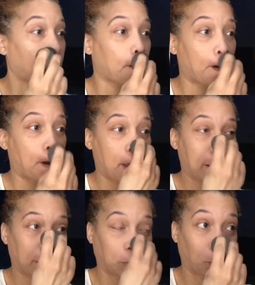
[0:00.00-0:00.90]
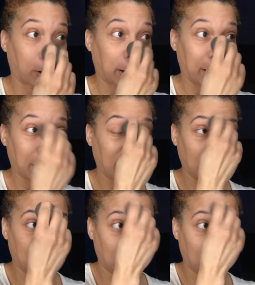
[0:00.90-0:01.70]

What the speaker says: I think it's working.